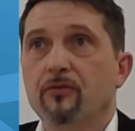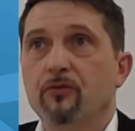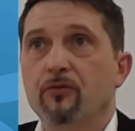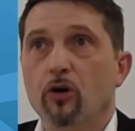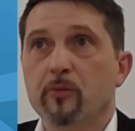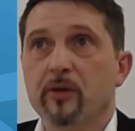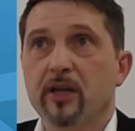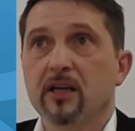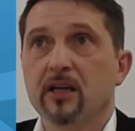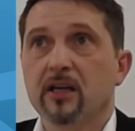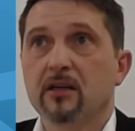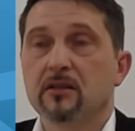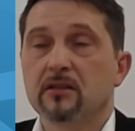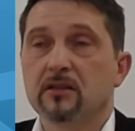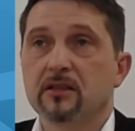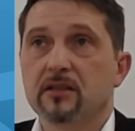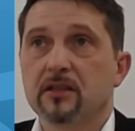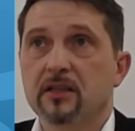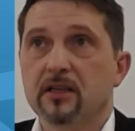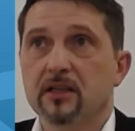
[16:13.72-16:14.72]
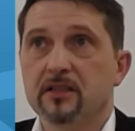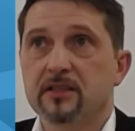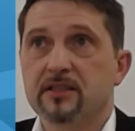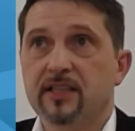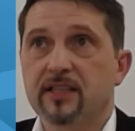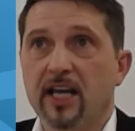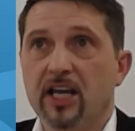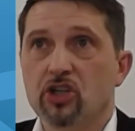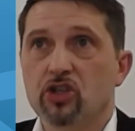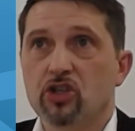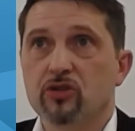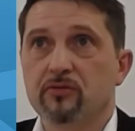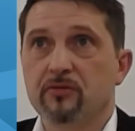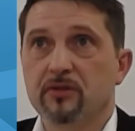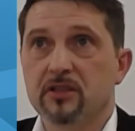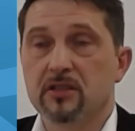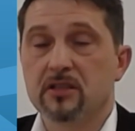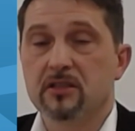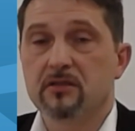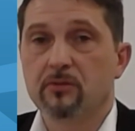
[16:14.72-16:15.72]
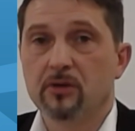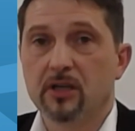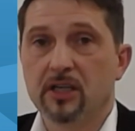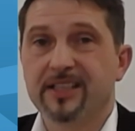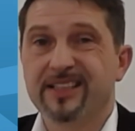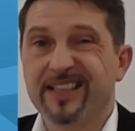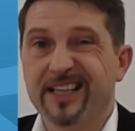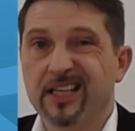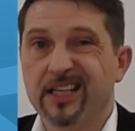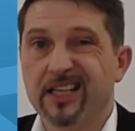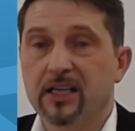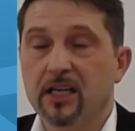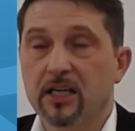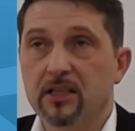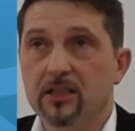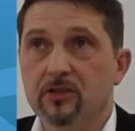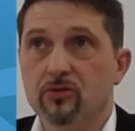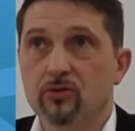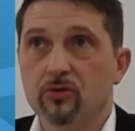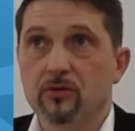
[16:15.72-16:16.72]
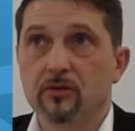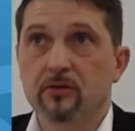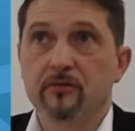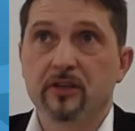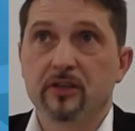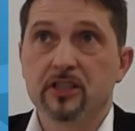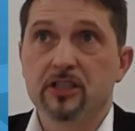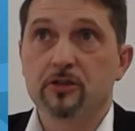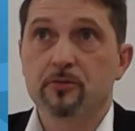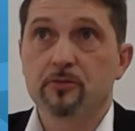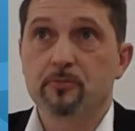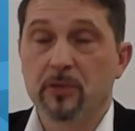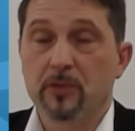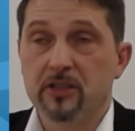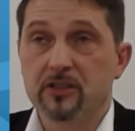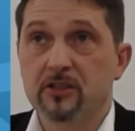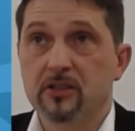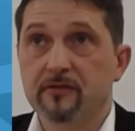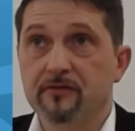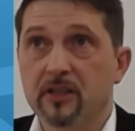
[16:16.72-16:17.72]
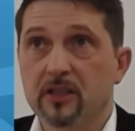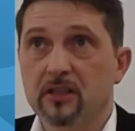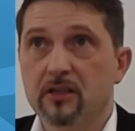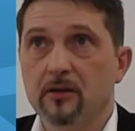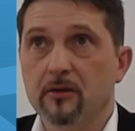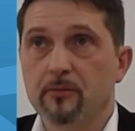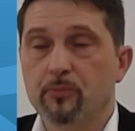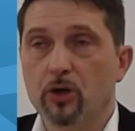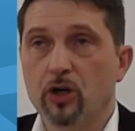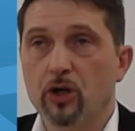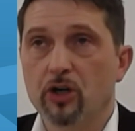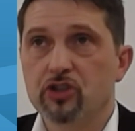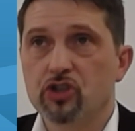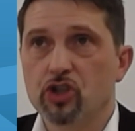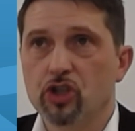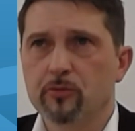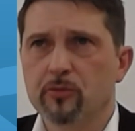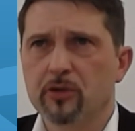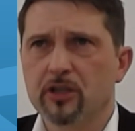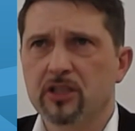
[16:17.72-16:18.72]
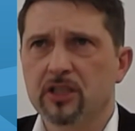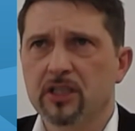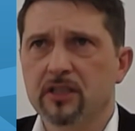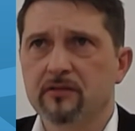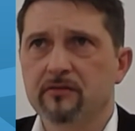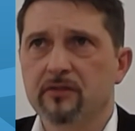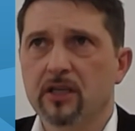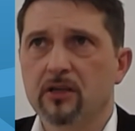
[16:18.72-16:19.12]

forming uh, stage, which is really dedicated to a specific uh, part geometry.